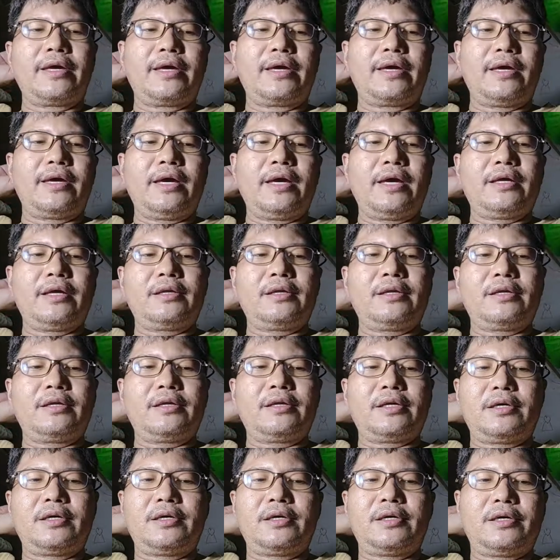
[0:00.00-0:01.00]
and
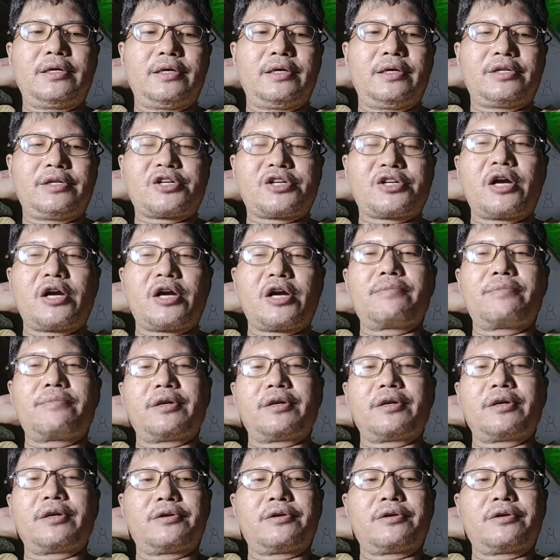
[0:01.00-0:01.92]
the sharpener.